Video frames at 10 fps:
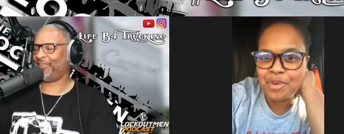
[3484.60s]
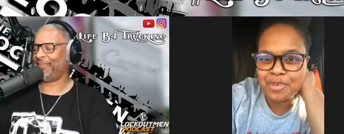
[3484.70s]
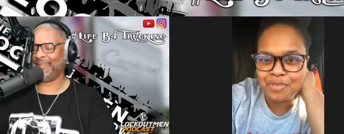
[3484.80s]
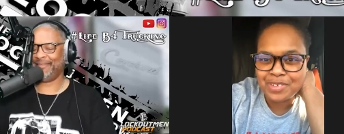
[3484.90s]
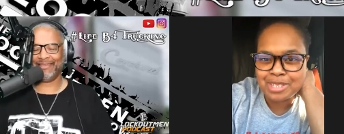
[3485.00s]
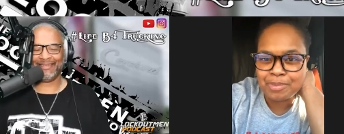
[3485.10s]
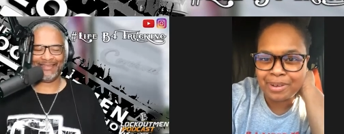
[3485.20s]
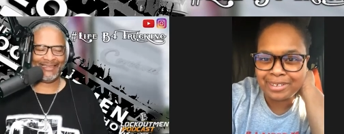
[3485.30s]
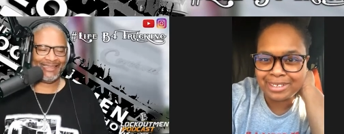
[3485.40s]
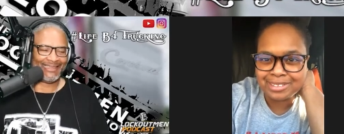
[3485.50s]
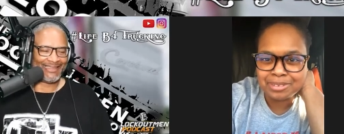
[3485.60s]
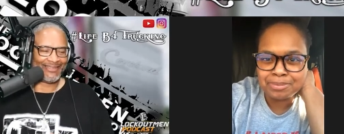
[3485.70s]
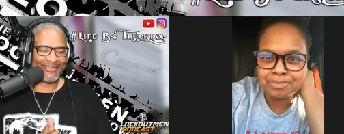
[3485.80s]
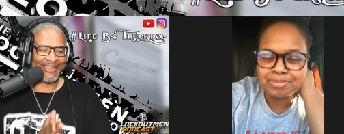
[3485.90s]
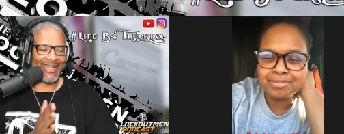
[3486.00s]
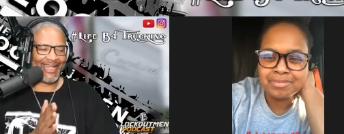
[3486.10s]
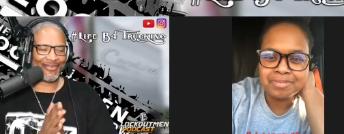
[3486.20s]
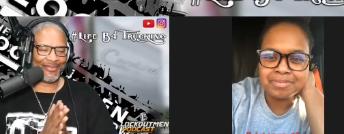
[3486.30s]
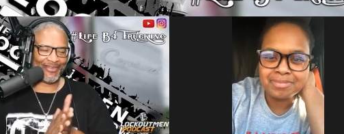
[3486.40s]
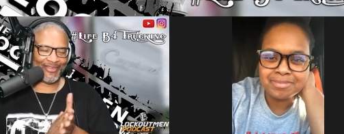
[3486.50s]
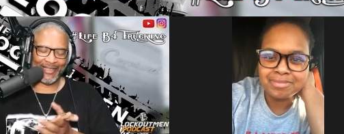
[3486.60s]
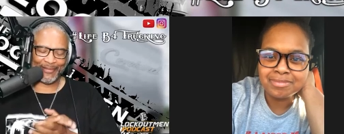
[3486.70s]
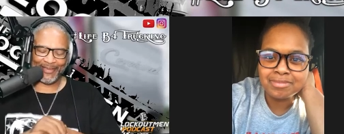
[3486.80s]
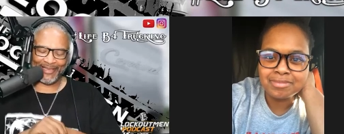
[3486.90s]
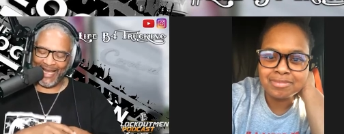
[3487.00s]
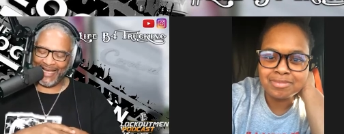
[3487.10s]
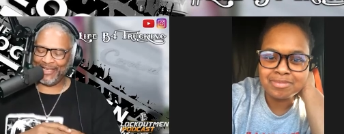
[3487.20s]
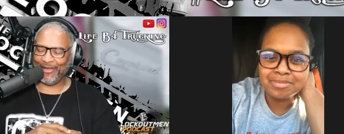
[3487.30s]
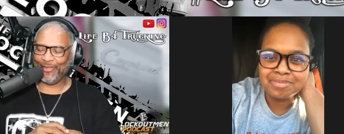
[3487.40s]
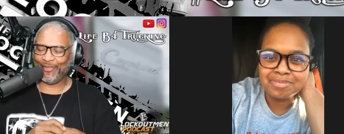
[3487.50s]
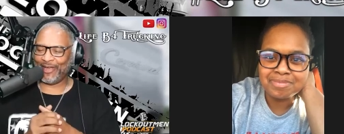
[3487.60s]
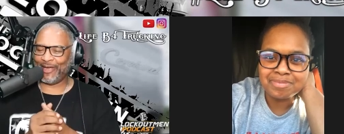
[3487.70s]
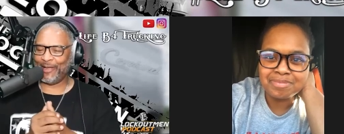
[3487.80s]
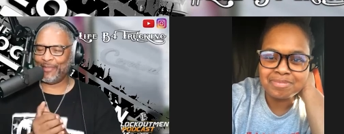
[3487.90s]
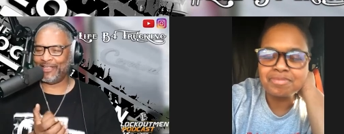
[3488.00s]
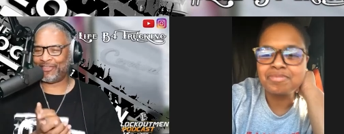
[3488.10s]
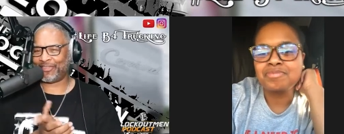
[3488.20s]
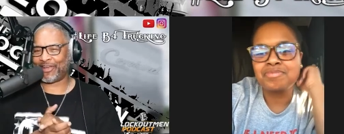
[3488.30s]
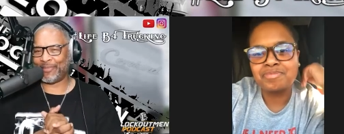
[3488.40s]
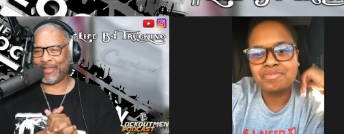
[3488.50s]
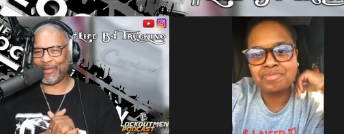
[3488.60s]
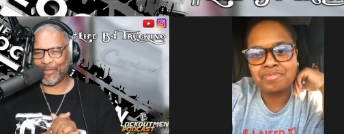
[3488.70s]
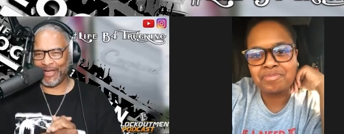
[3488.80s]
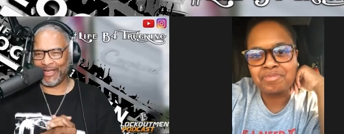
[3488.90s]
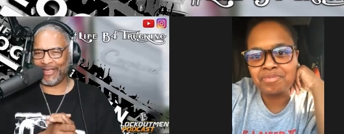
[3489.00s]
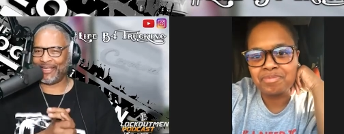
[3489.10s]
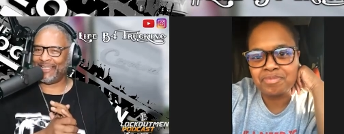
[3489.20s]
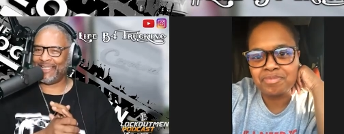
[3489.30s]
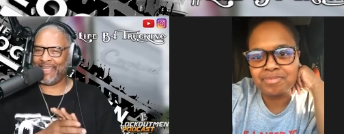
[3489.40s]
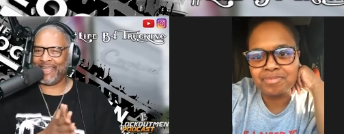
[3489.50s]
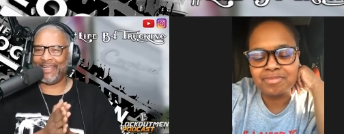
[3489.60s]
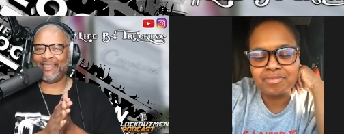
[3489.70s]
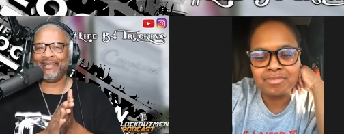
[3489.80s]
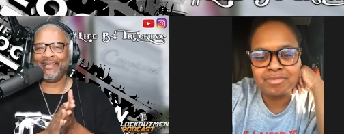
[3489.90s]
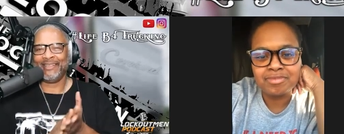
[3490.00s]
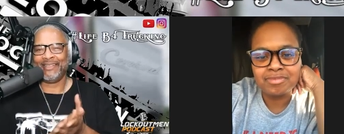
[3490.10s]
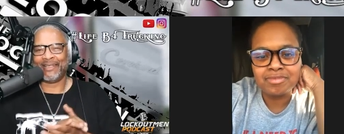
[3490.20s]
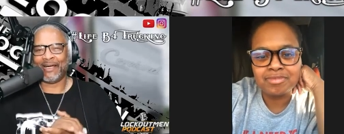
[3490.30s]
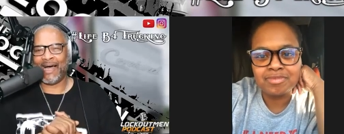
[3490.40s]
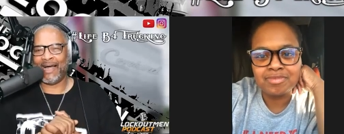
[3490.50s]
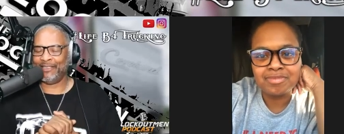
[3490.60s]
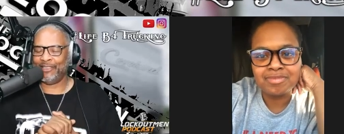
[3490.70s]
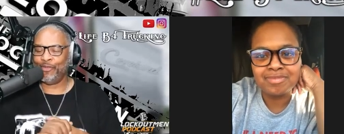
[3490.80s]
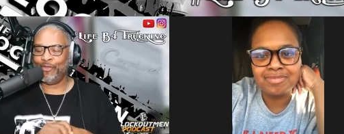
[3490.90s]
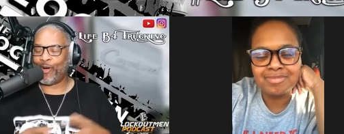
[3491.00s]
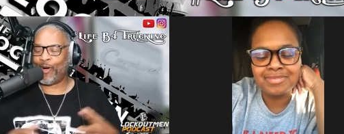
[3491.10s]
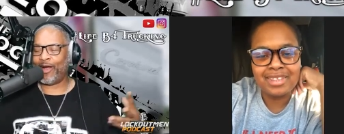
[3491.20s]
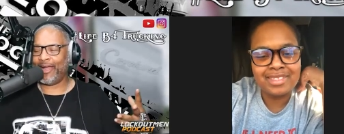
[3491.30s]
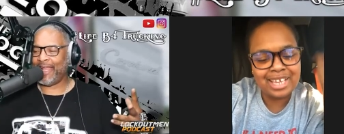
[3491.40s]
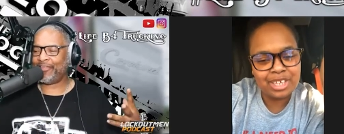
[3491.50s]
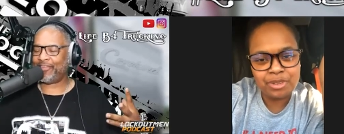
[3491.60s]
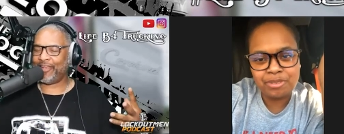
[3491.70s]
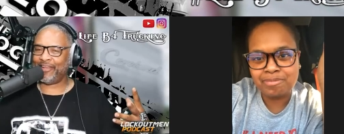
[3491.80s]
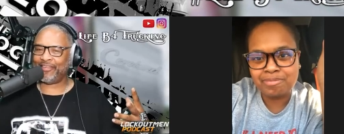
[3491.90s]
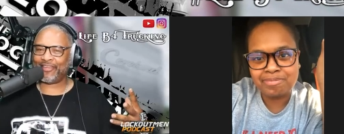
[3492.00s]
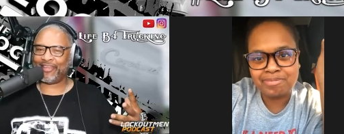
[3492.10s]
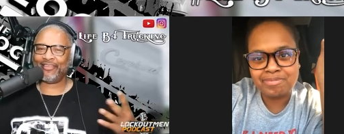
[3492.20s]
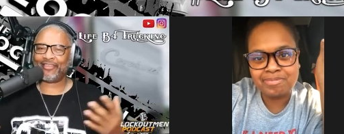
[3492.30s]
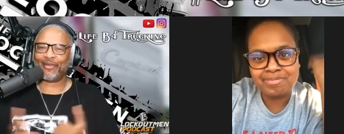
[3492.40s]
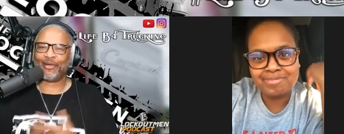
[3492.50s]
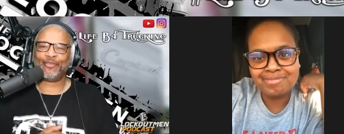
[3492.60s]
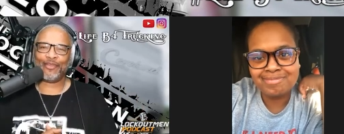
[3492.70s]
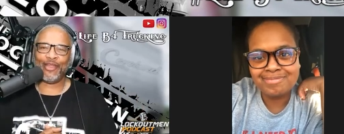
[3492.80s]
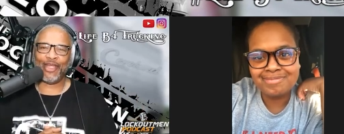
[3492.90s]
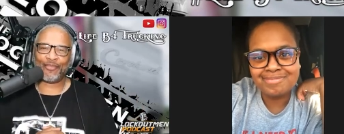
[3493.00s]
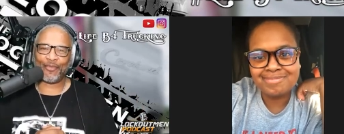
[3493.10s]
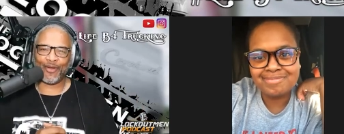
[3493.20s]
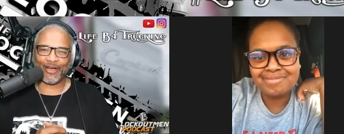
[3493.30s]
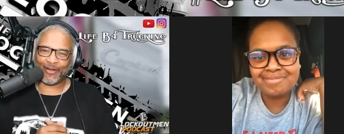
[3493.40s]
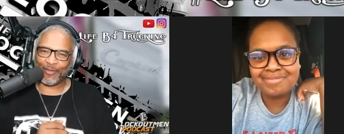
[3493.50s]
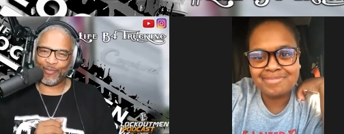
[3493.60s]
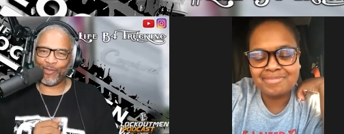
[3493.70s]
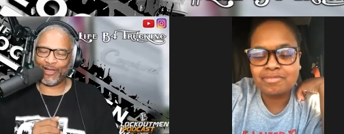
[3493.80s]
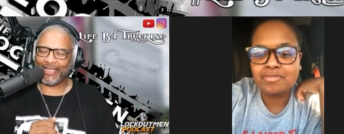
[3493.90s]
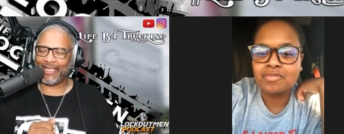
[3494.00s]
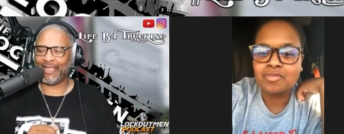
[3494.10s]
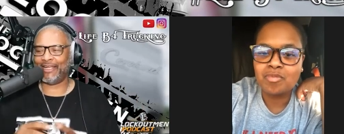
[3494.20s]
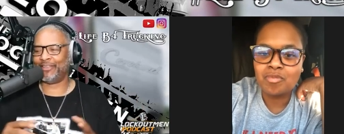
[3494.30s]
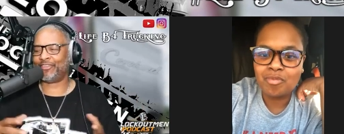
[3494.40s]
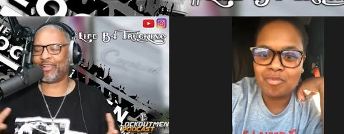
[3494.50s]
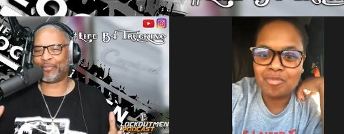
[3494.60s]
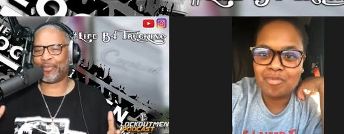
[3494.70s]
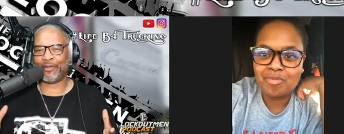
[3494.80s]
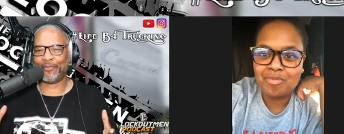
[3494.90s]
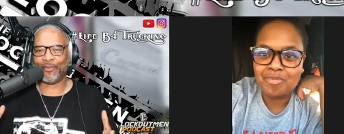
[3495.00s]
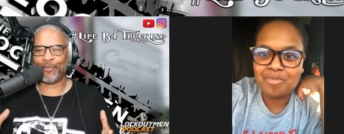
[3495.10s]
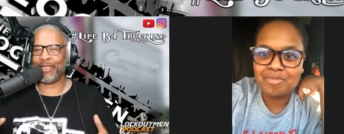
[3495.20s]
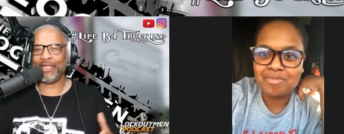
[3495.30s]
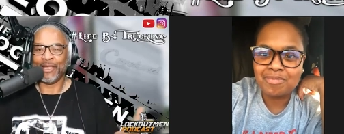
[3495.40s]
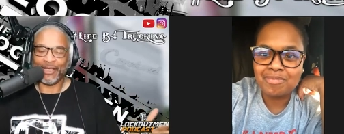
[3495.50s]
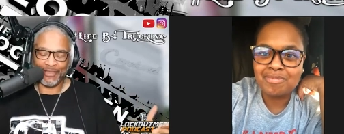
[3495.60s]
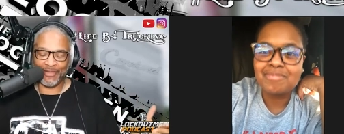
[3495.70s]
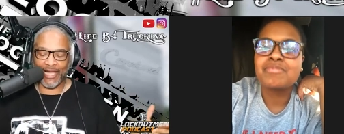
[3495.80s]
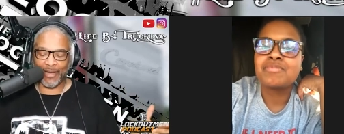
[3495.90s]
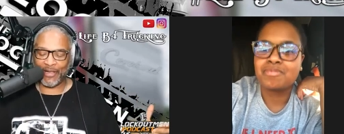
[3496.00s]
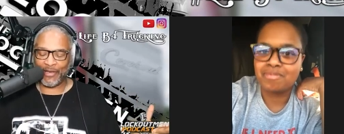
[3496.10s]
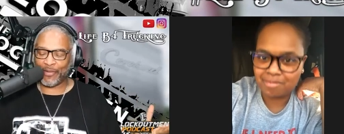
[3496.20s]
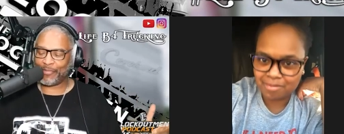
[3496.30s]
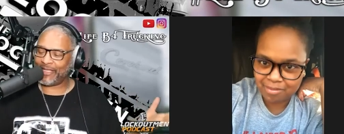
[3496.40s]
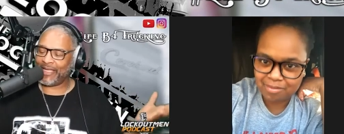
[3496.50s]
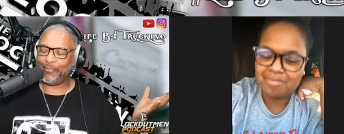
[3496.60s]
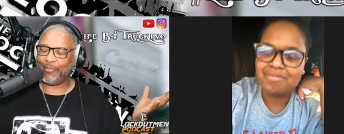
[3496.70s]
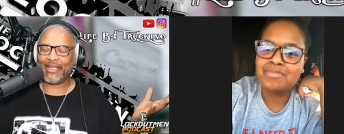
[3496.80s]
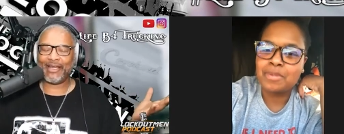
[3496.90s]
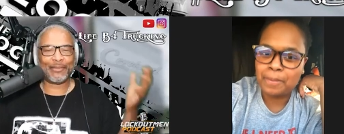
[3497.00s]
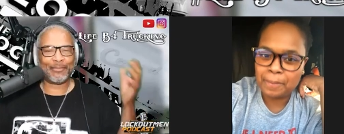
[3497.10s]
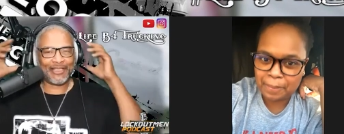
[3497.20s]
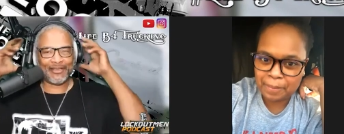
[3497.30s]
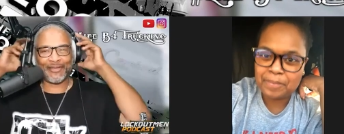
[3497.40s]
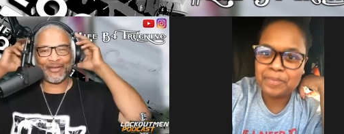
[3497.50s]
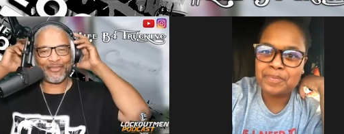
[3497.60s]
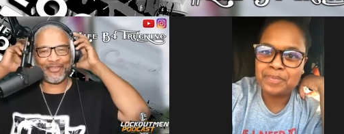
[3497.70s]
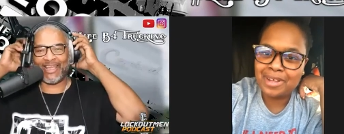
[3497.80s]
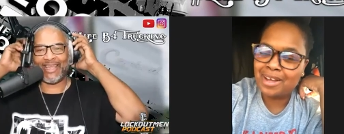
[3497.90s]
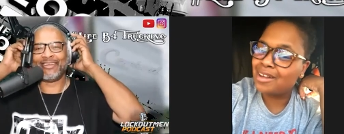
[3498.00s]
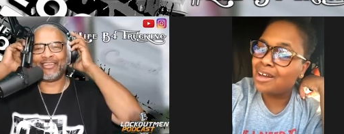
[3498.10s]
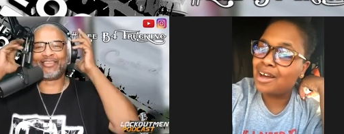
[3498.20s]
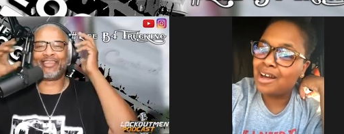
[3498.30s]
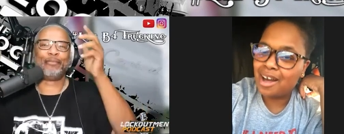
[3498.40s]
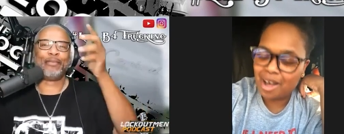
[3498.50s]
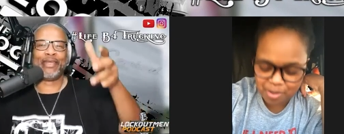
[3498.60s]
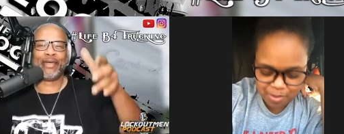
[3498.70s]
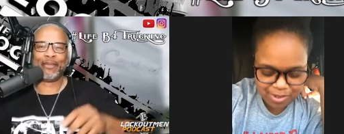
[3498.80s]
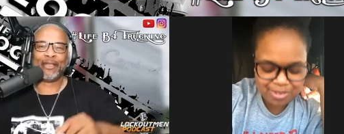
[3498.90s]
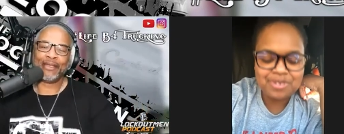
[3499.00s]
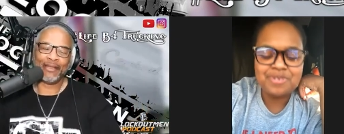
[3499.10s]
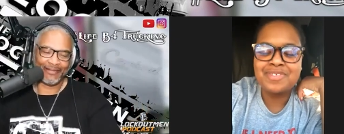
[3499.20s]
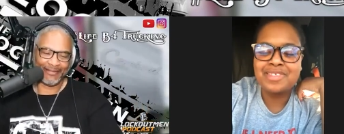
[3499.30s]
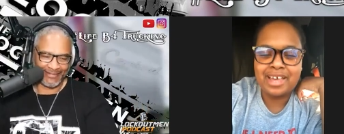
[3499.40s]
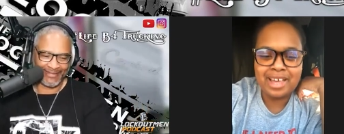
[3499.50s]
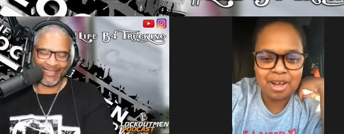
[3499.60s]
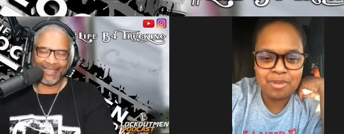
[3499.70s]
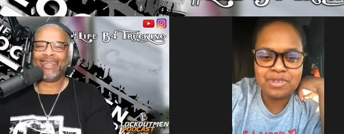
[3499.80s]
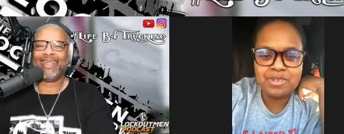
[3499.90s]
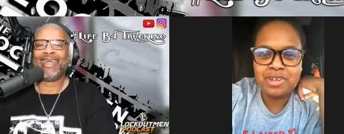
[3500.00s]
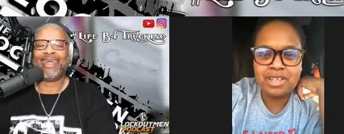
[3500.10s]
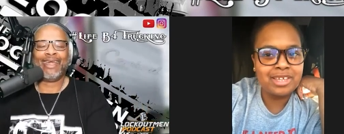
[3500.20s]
Speaker 1: I'm
Speaker 2: on the fence about
Speaker 1: kids. Well, that's what's up. Thank you very much for coming on again. Uh, you are a citizen. So if you ever want to come on again and chop it up with me, you got my number. Hit me up. You know what I'm saying? Just hit me up. I will
Speaker 2: do that. I will